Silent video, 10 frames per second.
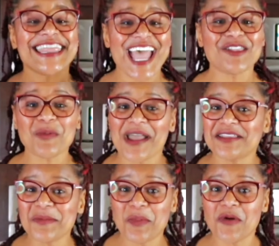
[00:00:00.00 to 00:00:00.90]
That's why
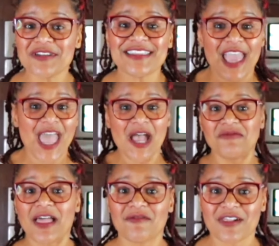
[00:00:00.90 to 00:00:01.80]
it's important to
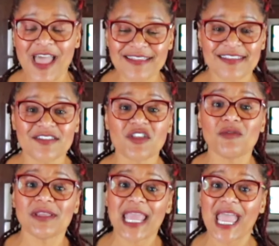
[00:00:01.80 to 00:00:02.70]
have live classes so
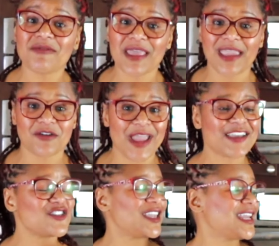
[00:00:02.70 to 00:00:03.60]
you can have that
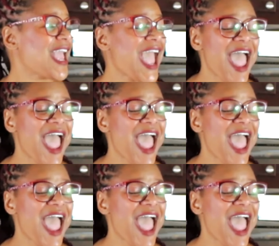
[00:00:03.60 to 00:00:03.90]
interaction